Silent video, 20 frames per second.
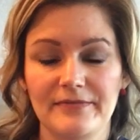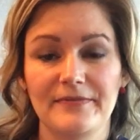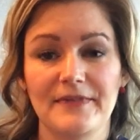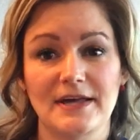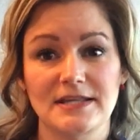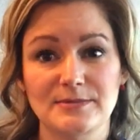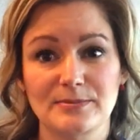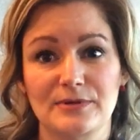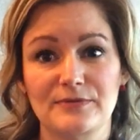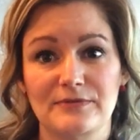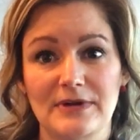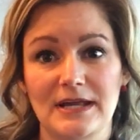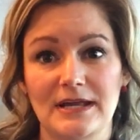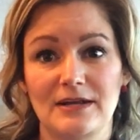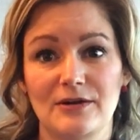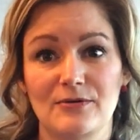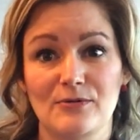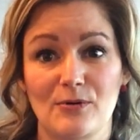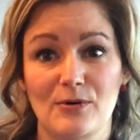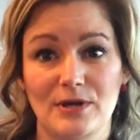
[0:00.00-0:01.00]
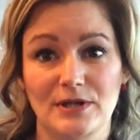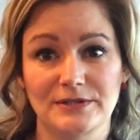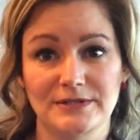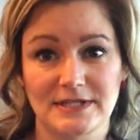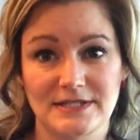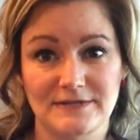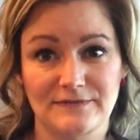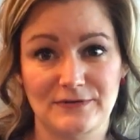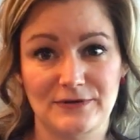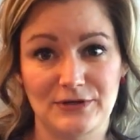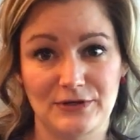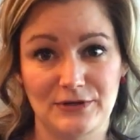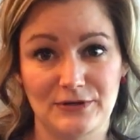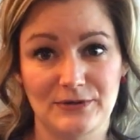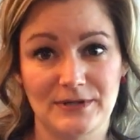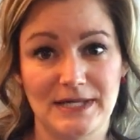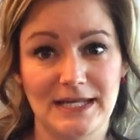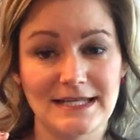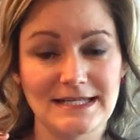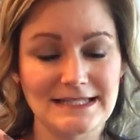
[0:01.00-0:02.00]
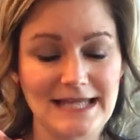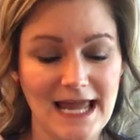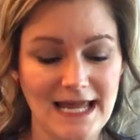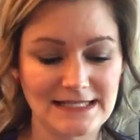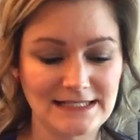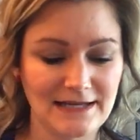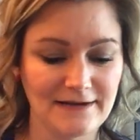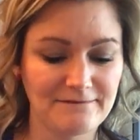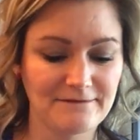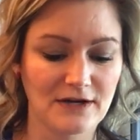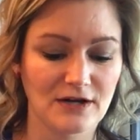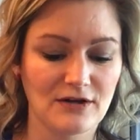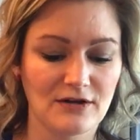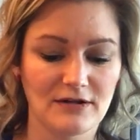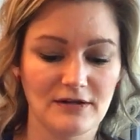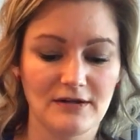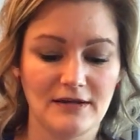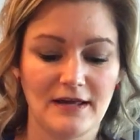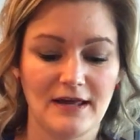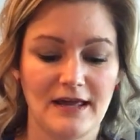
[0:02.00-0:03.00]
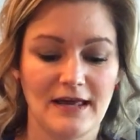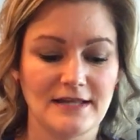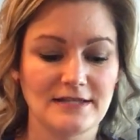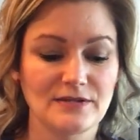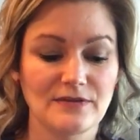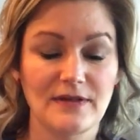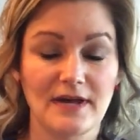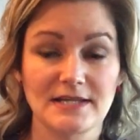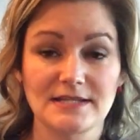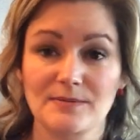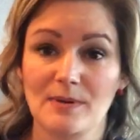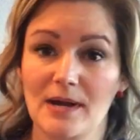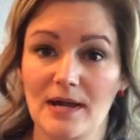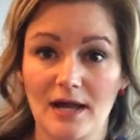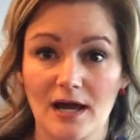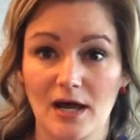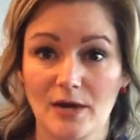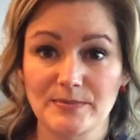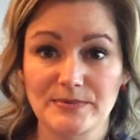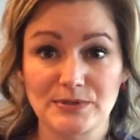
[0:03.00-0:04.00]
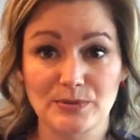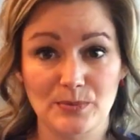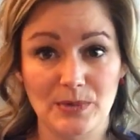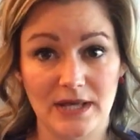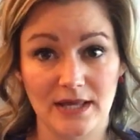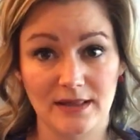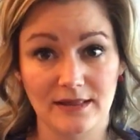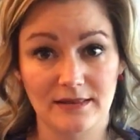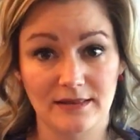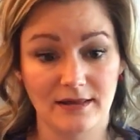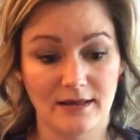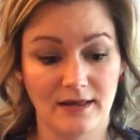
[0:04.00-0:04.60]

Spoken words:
That's what oregano oil does for you. It is antifungal. So that's why it helps with